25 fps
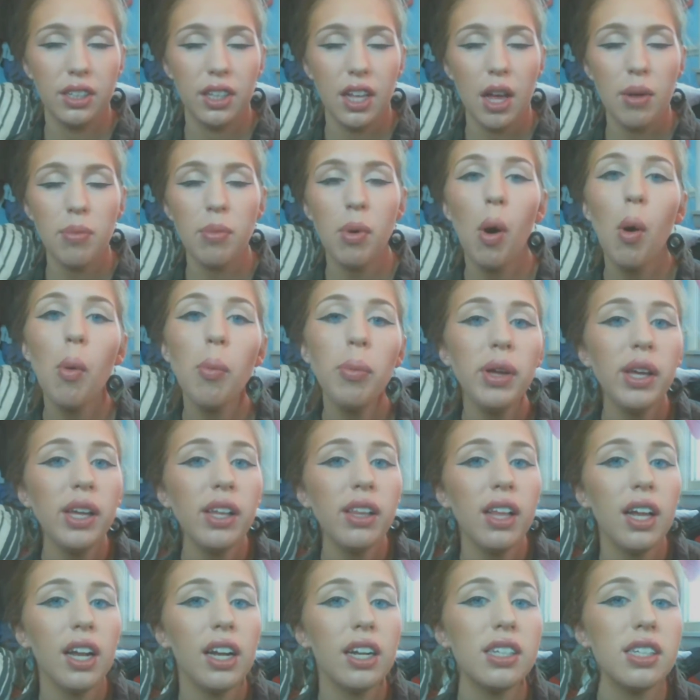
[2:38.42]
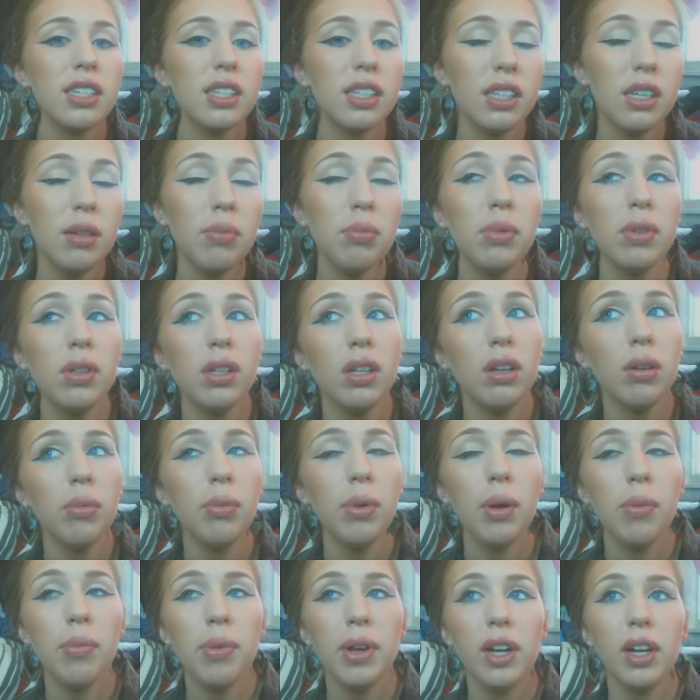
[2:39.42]
I'm hoping that I sleep a little
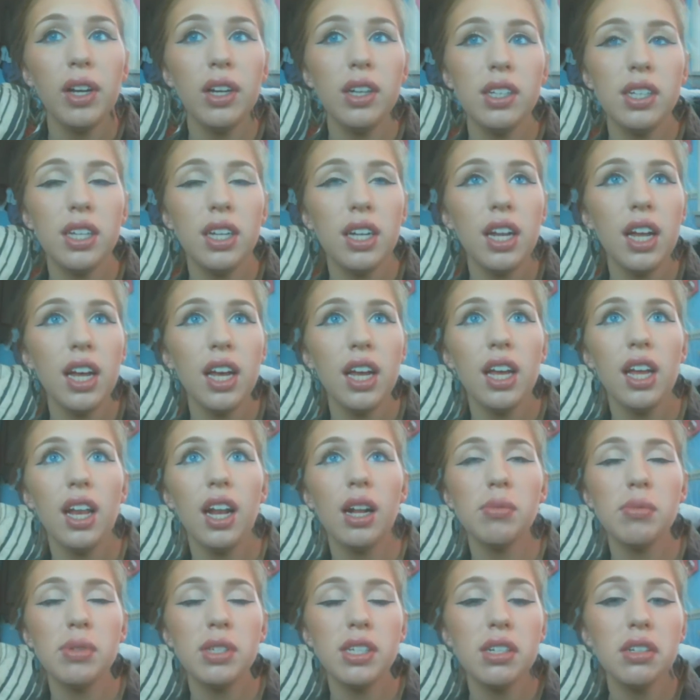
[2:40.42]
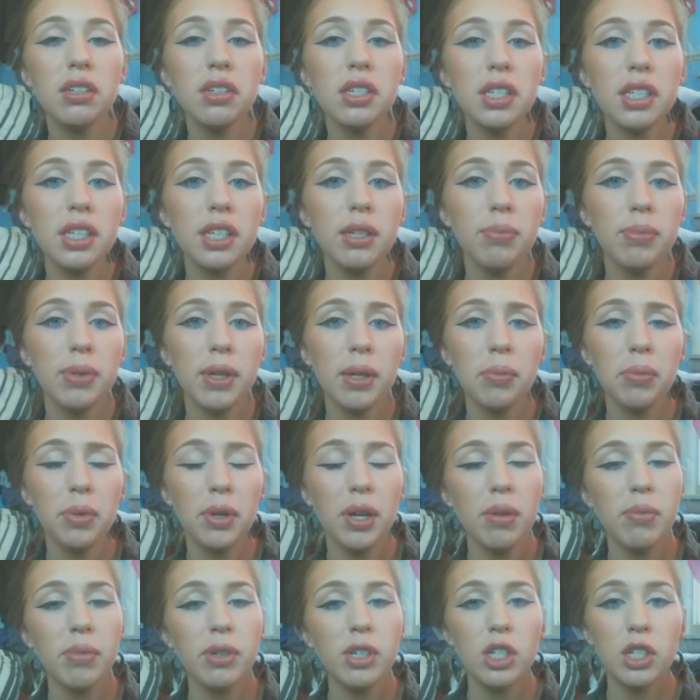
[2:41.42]
bit better tonight. I'm still sleeping
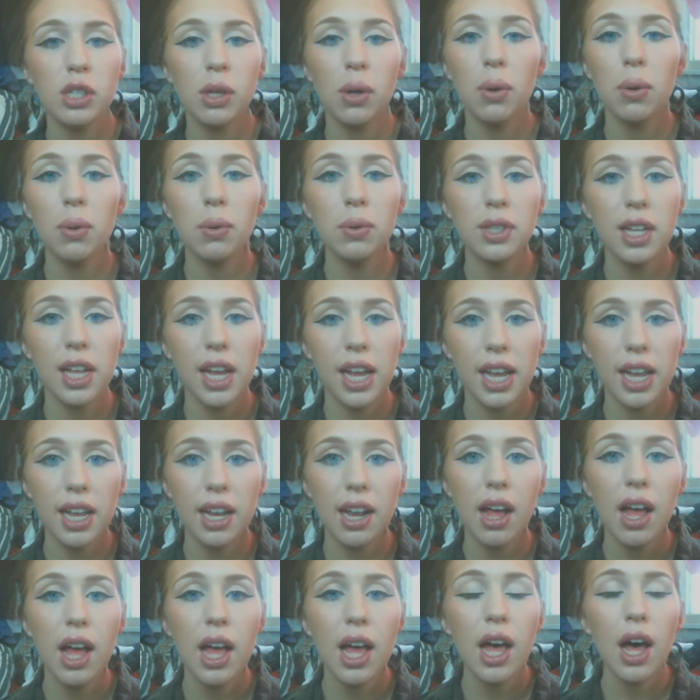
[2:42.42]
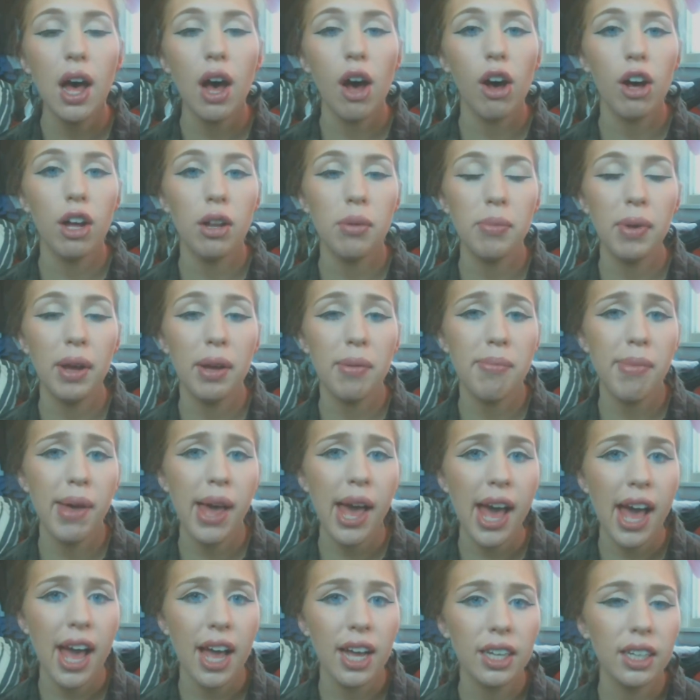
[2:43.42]
pretty much the whole night on my
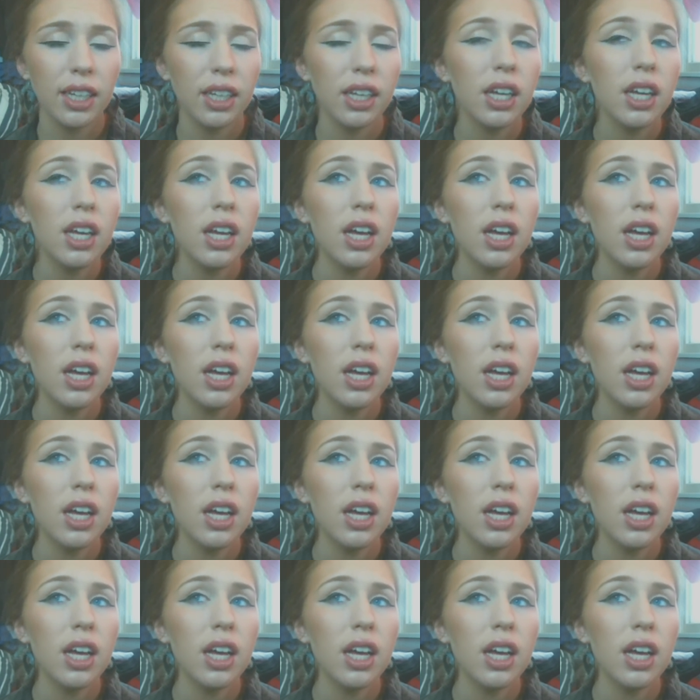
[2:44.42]
back.